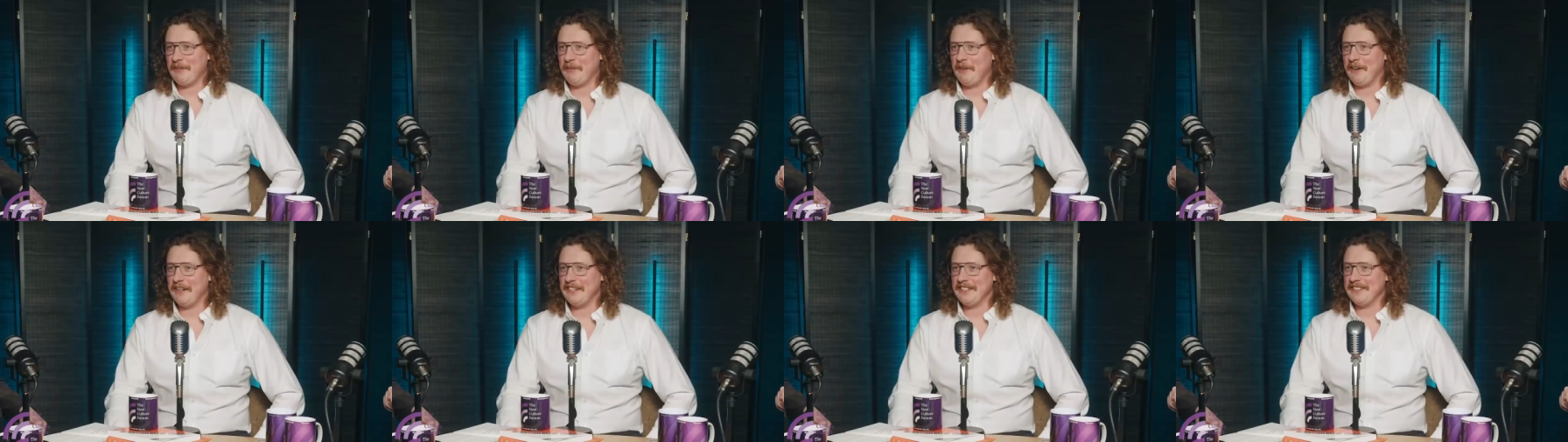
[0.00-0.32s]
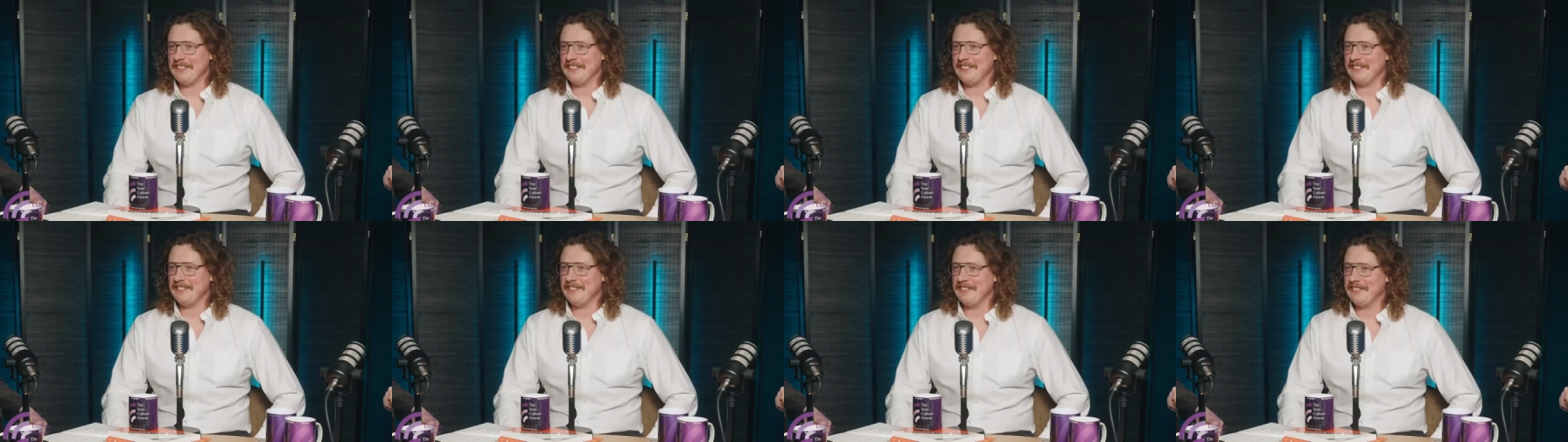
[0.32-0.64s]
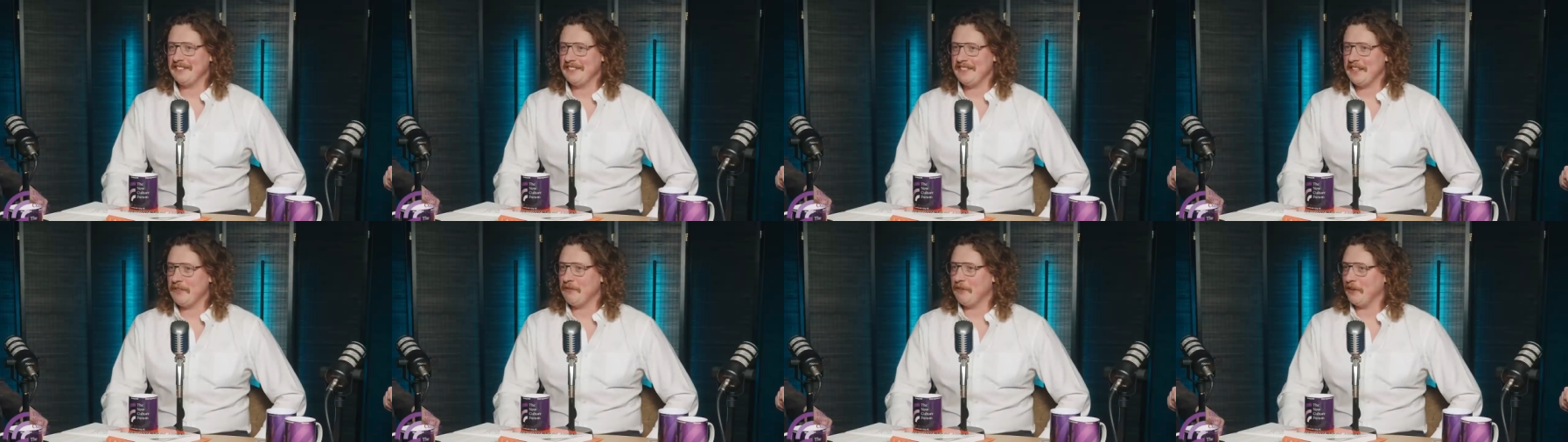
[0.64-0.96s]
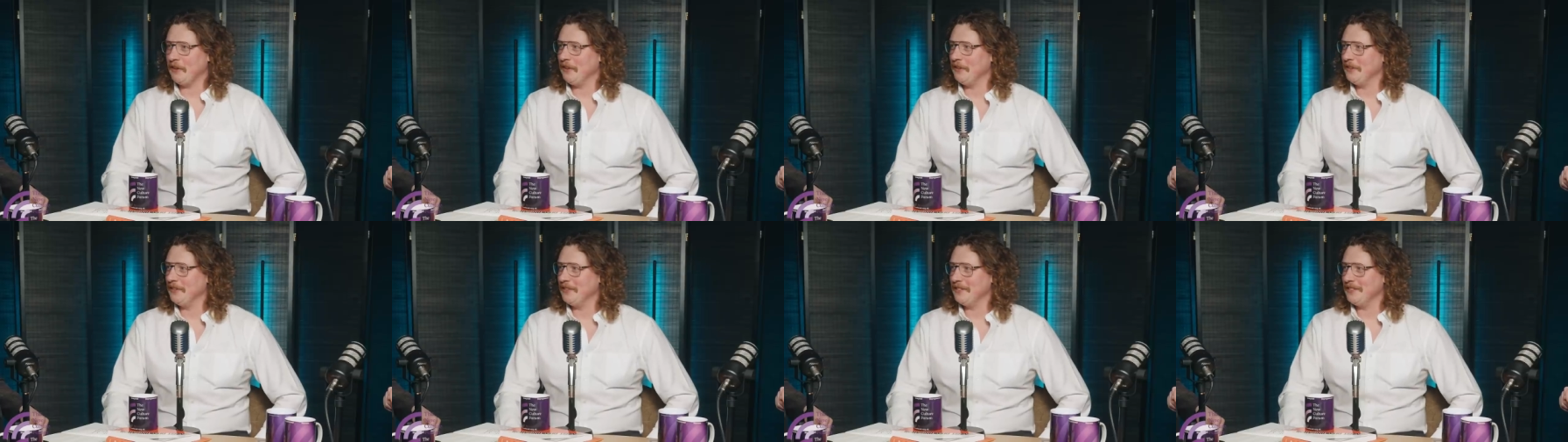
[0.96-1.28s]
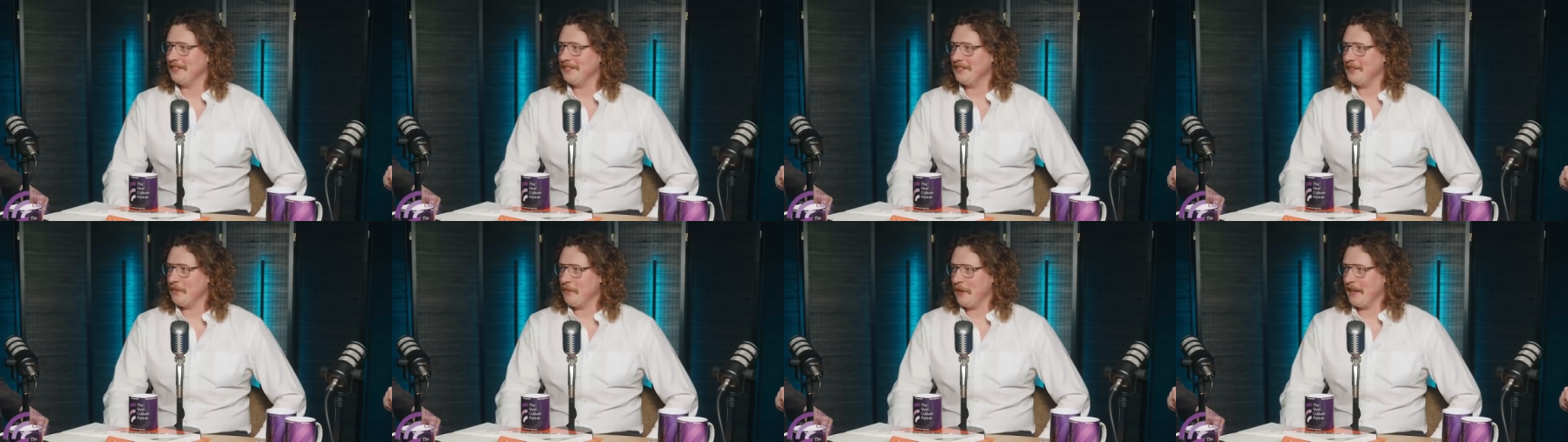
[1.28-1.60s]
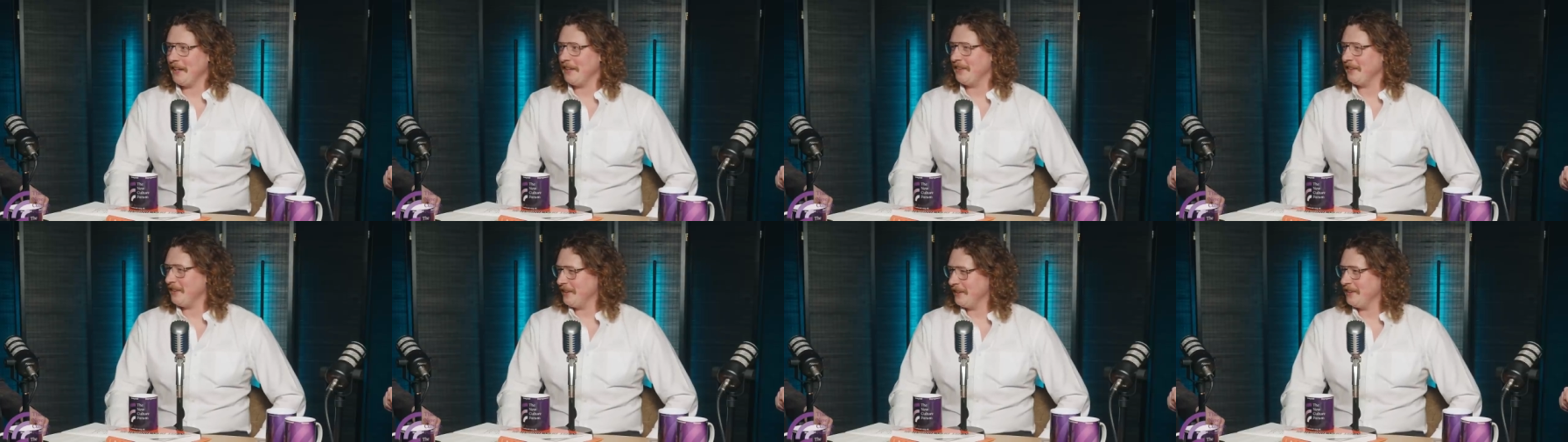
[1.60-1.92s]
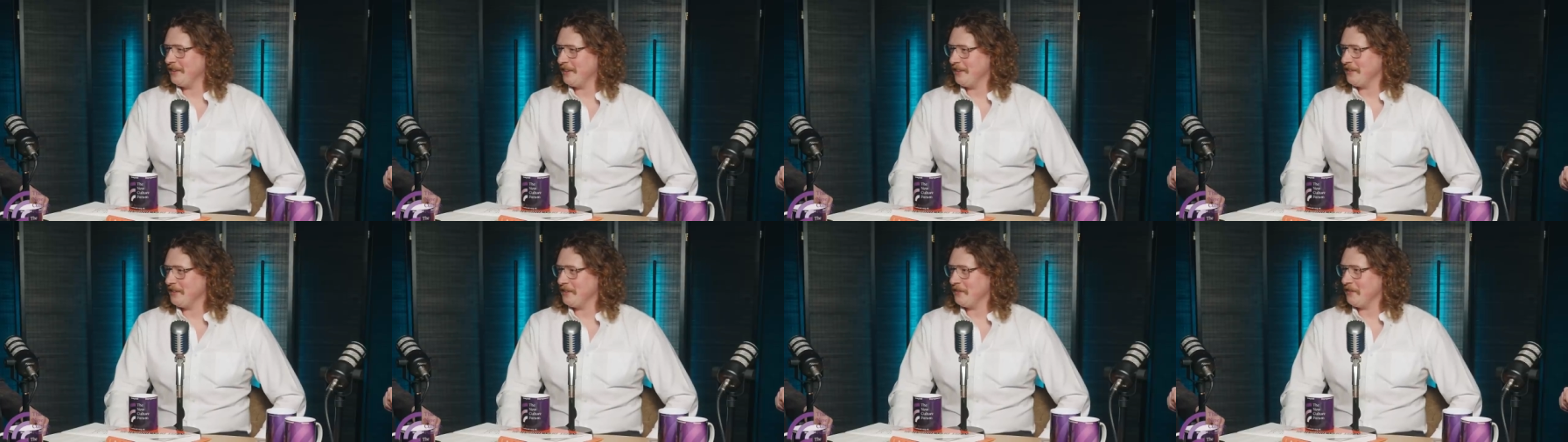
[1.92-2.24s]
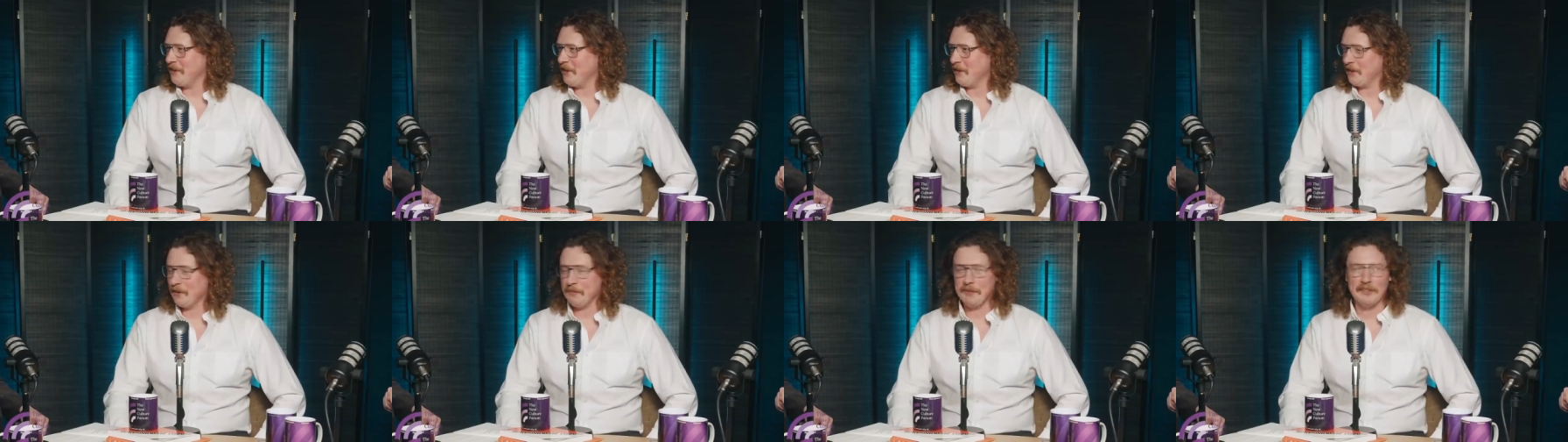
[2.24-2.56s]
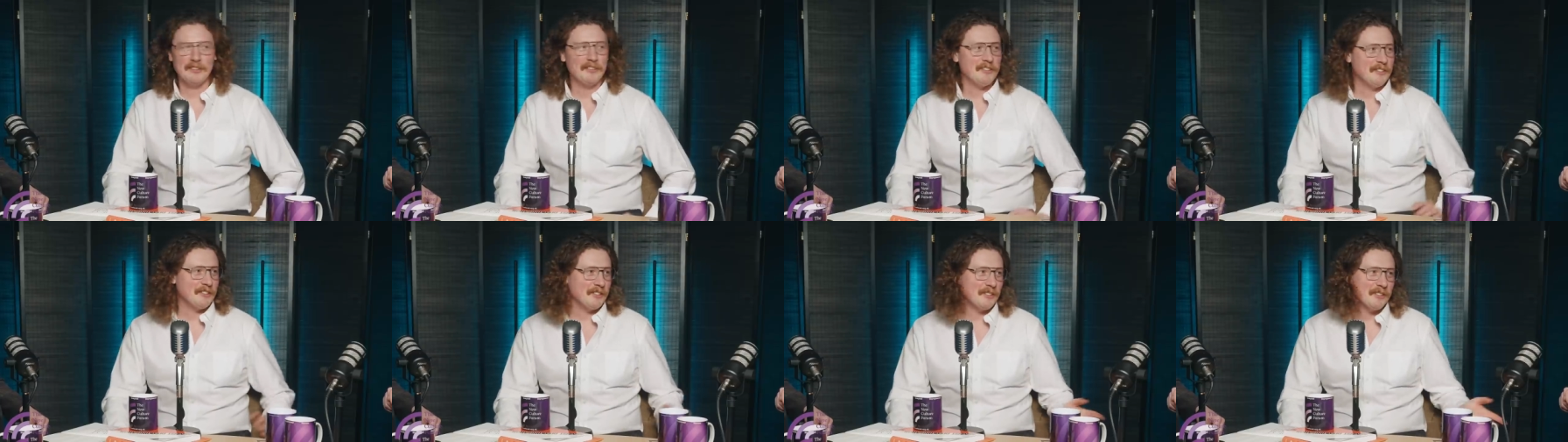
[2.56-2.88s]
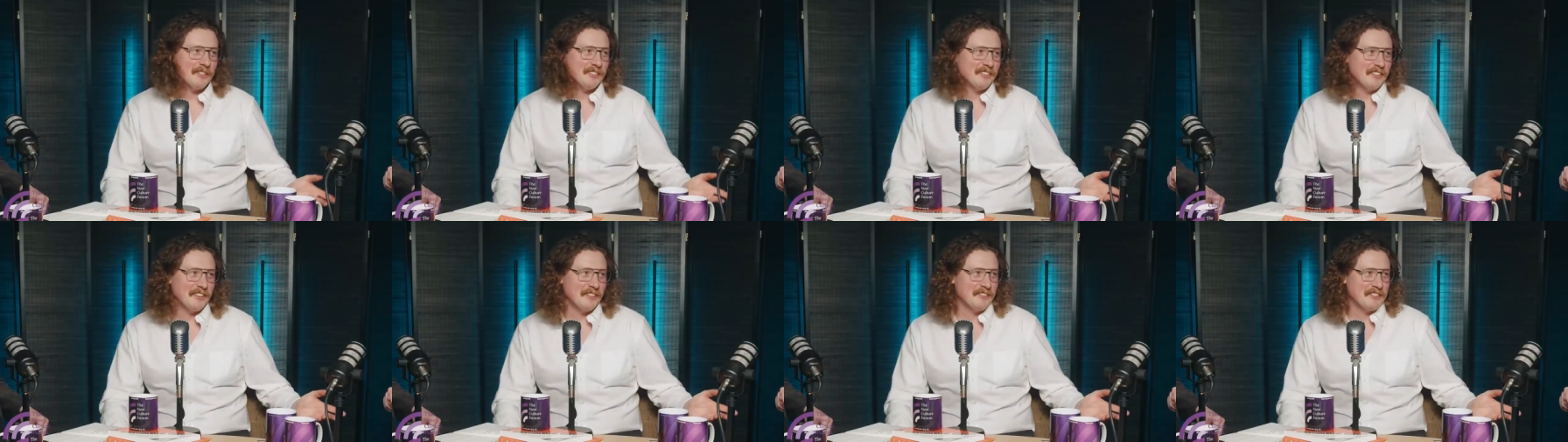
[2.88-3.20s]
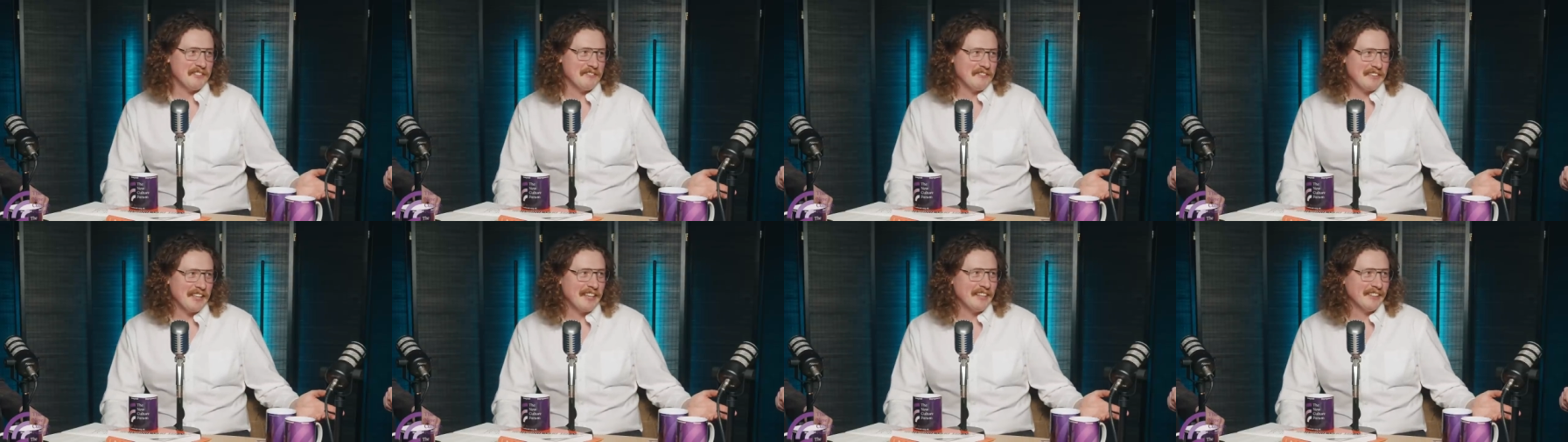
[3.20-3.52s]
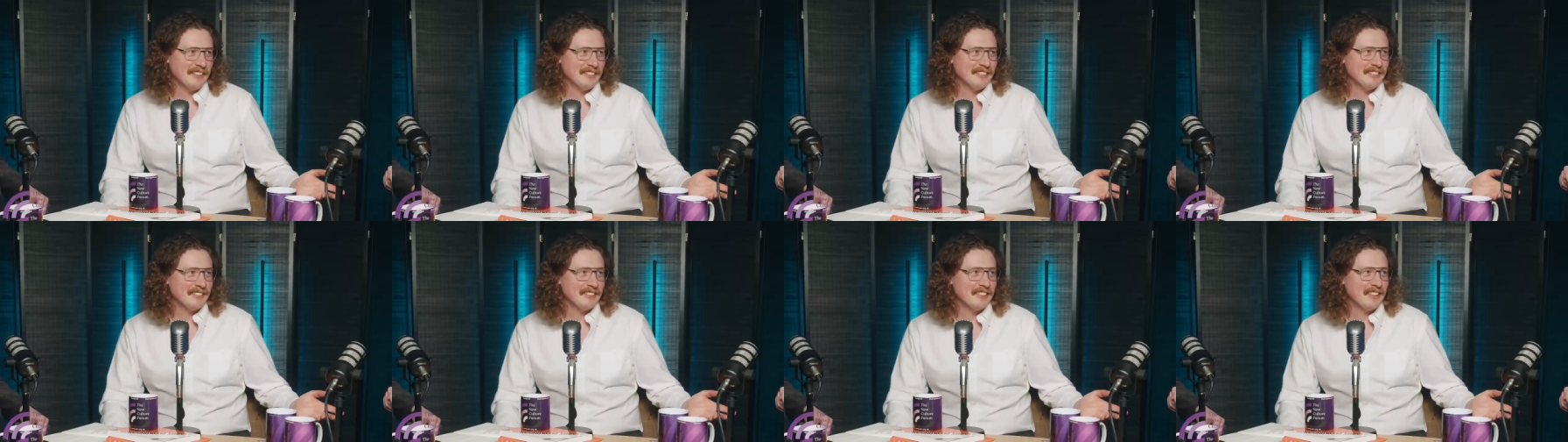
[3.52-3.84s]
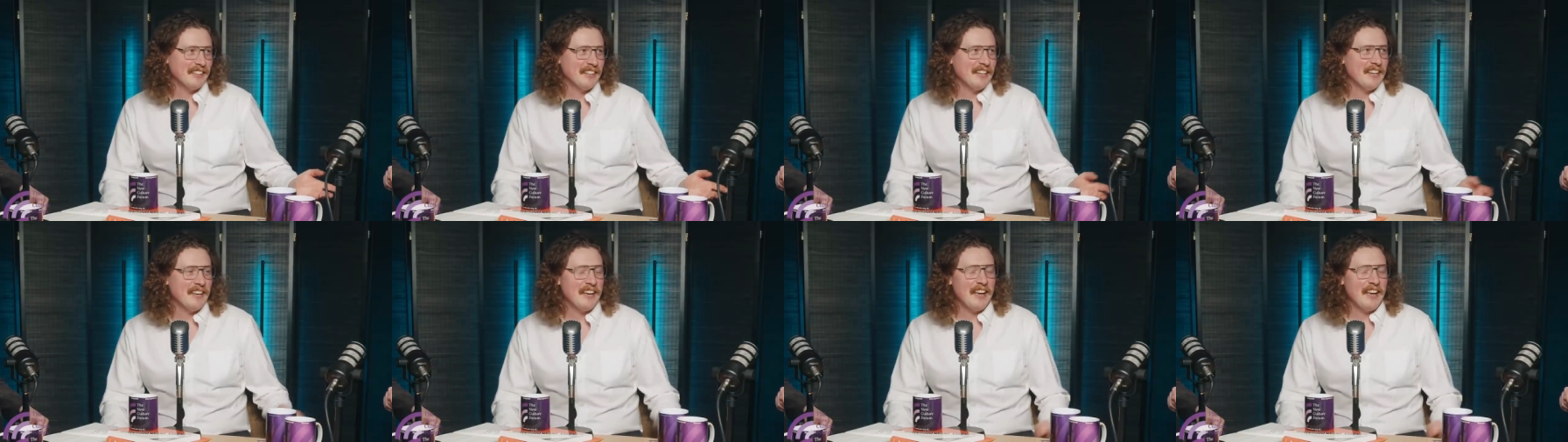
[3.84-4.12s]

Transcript: quite difficult to make conservative arguments and do conservative things. Mm.